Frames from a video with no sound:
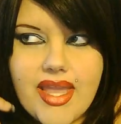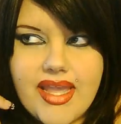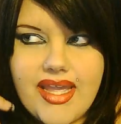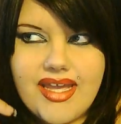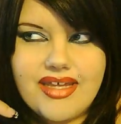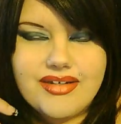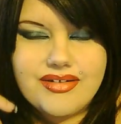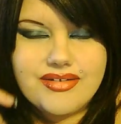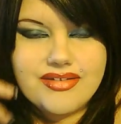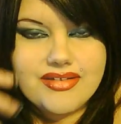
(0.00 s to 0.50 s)

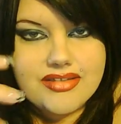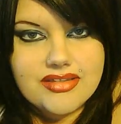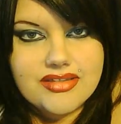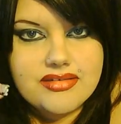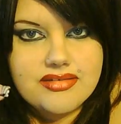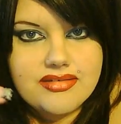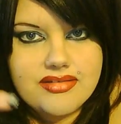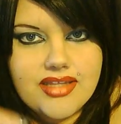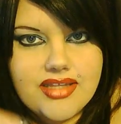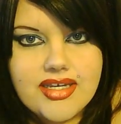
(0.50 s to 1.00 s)
And
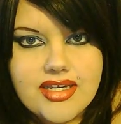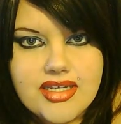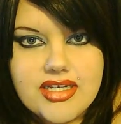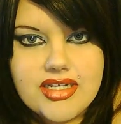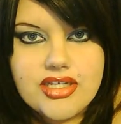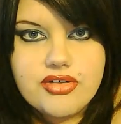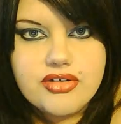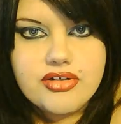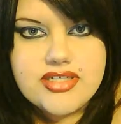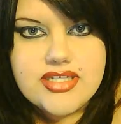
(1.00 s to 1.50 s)
that kind
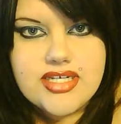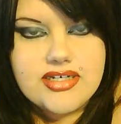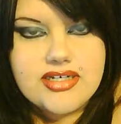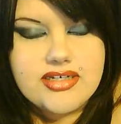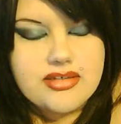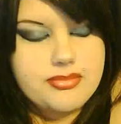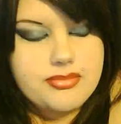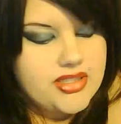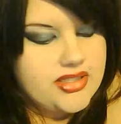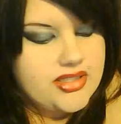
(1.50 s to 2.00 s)
of
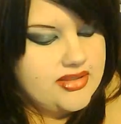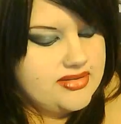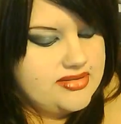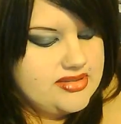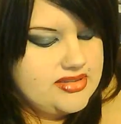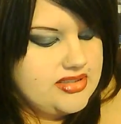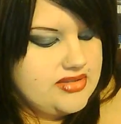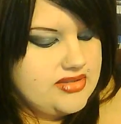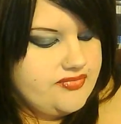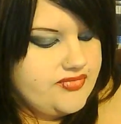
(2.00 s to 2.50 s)
irritated me because
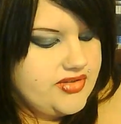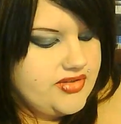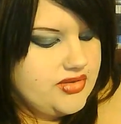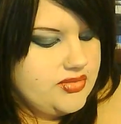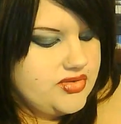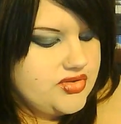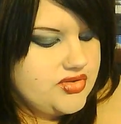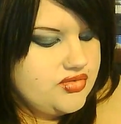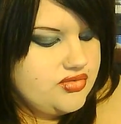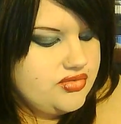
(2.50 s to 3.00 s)
I didn't feel
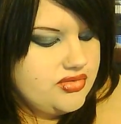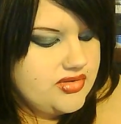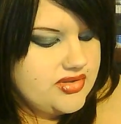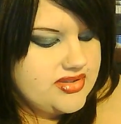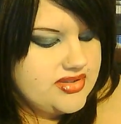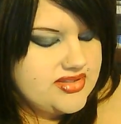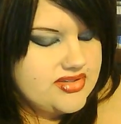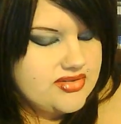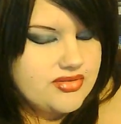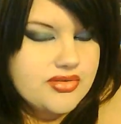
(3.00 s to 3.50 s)
it was true.
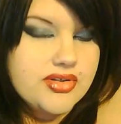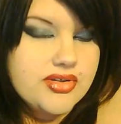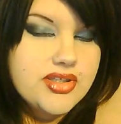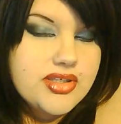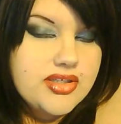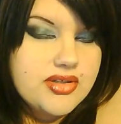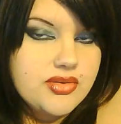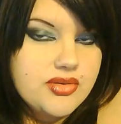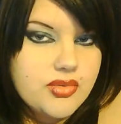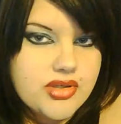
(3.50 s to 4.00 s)
And so
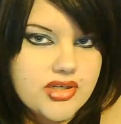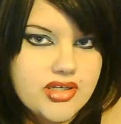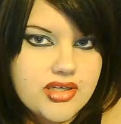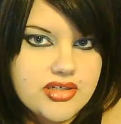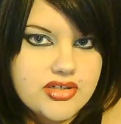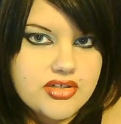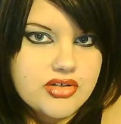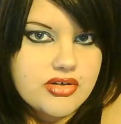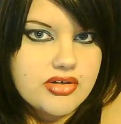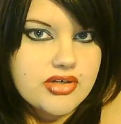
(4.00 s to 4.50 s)
we're
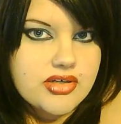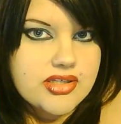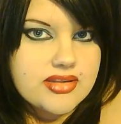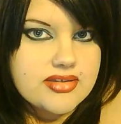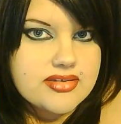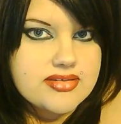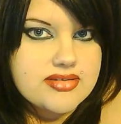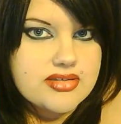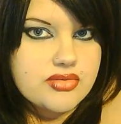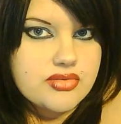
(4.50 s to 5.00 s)
kind of turning
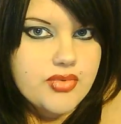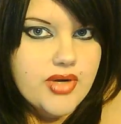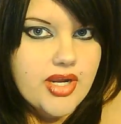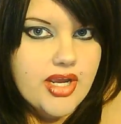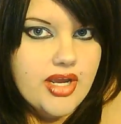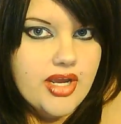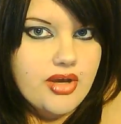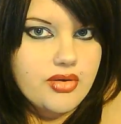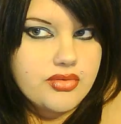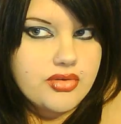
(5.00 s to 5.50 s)
this
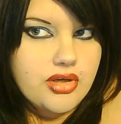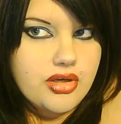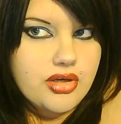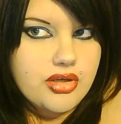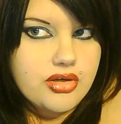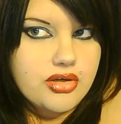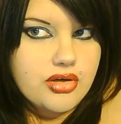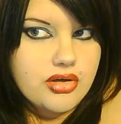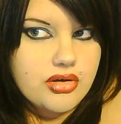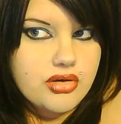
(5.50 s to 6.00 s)
around
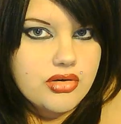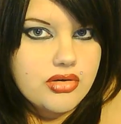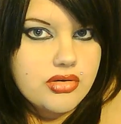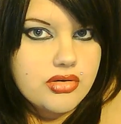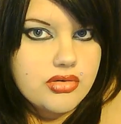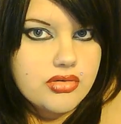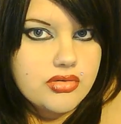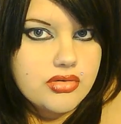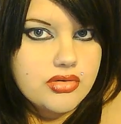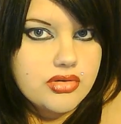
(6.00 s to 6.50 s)
on our
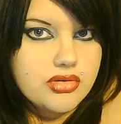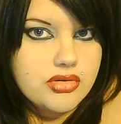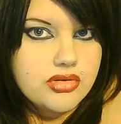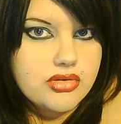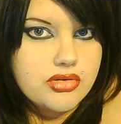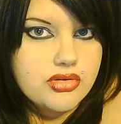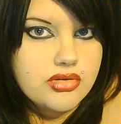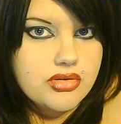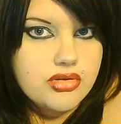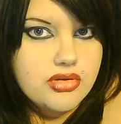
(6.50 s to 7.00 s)
own.
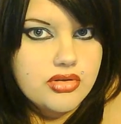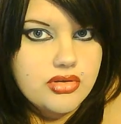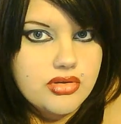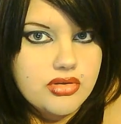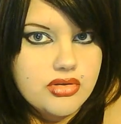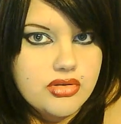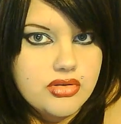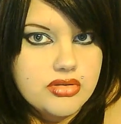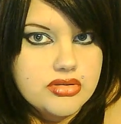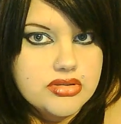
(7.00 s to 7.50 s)

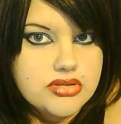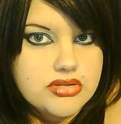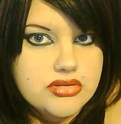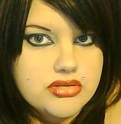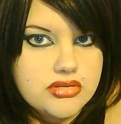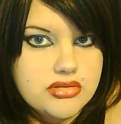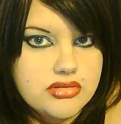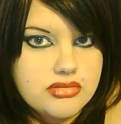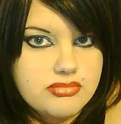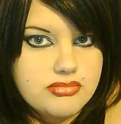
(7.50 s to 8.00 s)

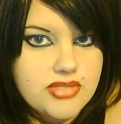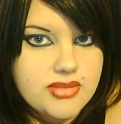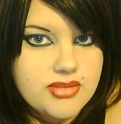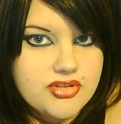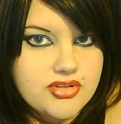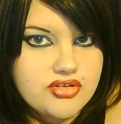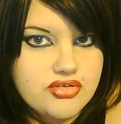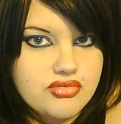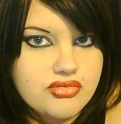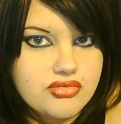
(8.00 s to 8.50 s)

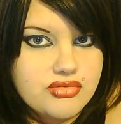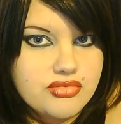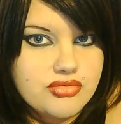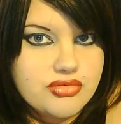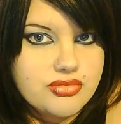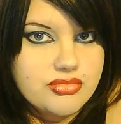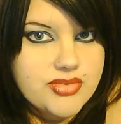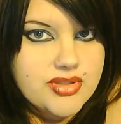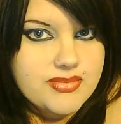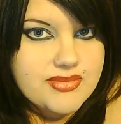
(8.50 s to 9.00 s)
Maybe it's
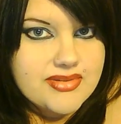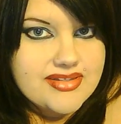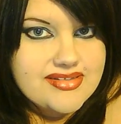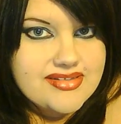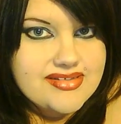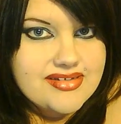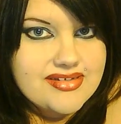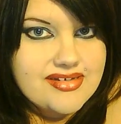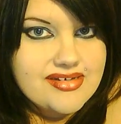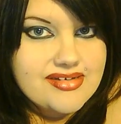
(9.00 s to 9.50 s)
true, maybe
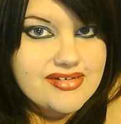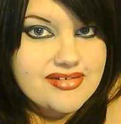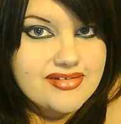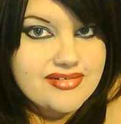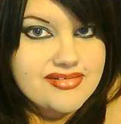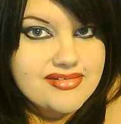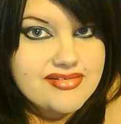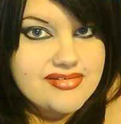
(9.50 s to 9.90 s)
it's not.